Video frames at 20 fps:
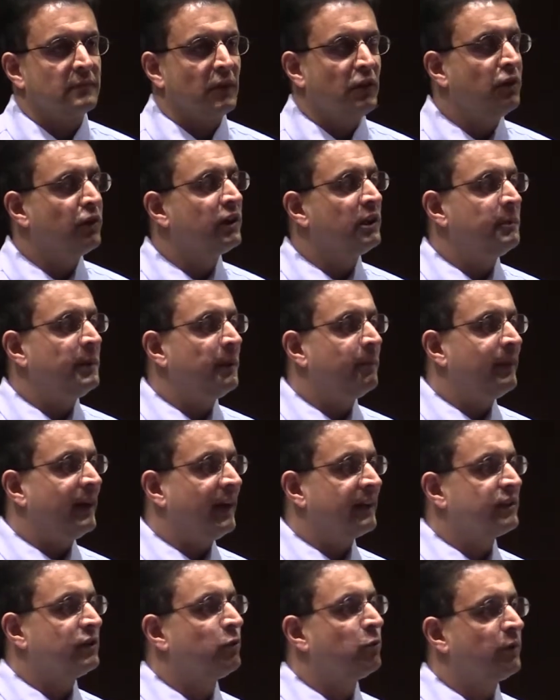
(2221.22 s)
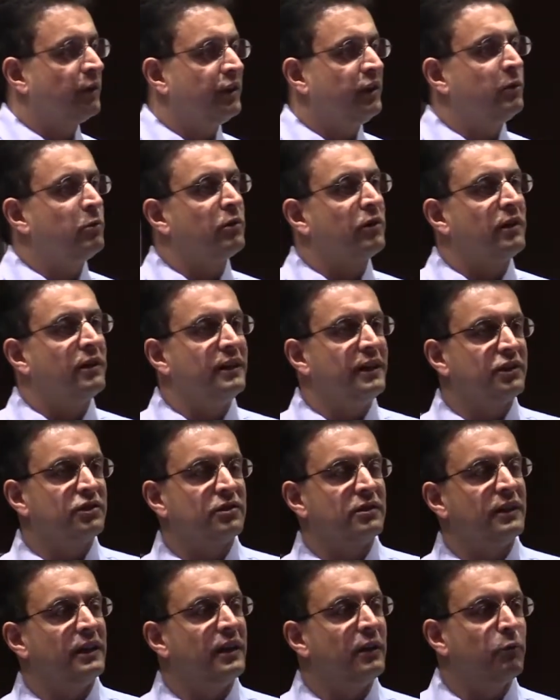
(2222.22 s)
you're going to be back to where you were
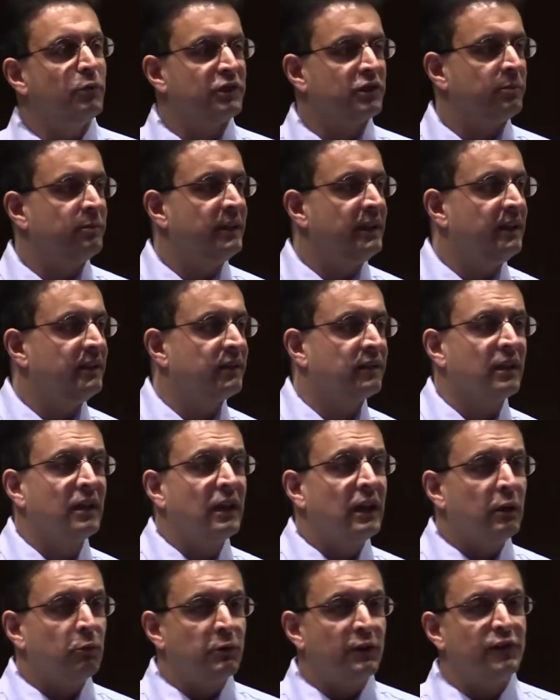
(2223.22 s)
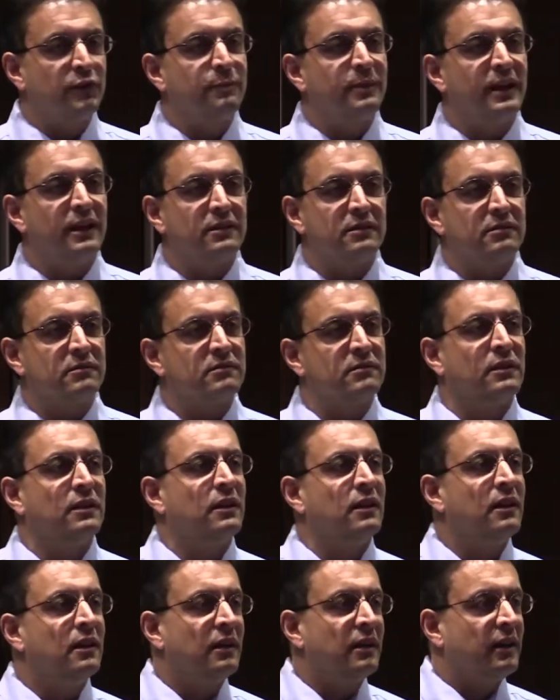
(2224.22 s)
initially, which means we spent,
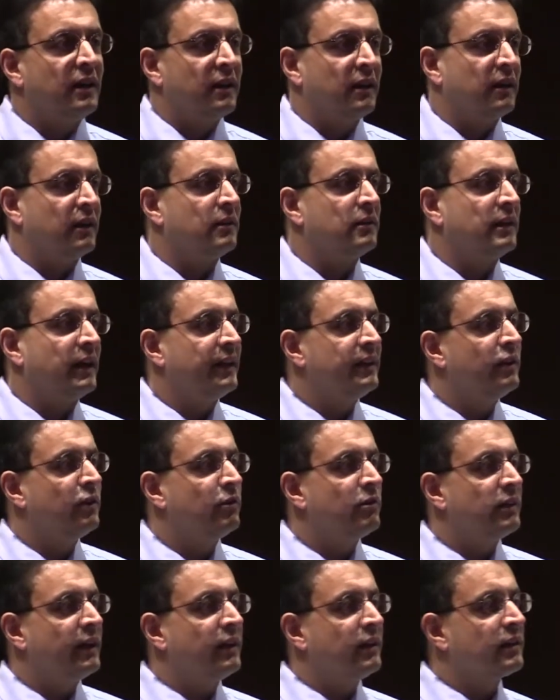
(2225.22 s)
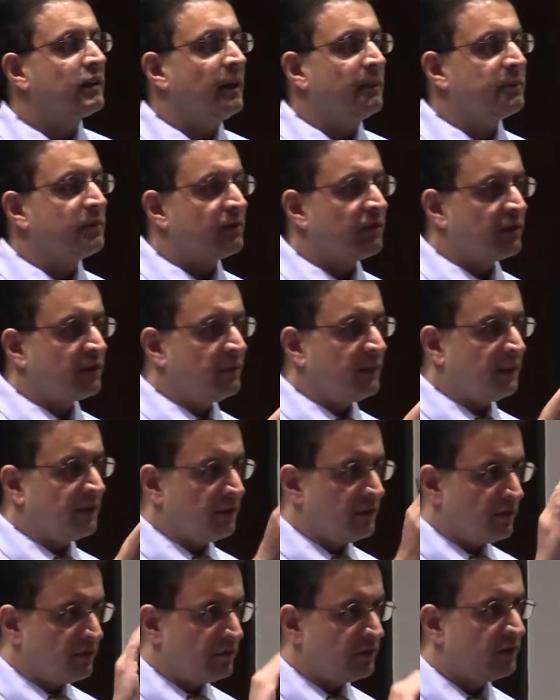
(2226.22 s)
I know helicopters are
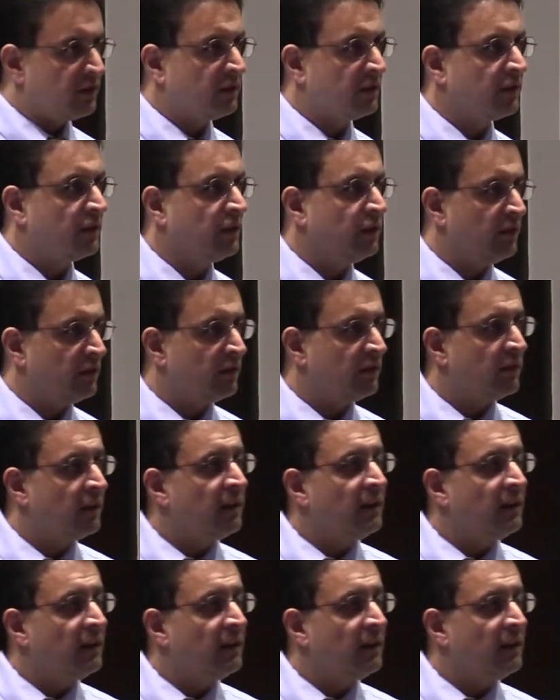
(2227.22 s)
expensive, just so you know.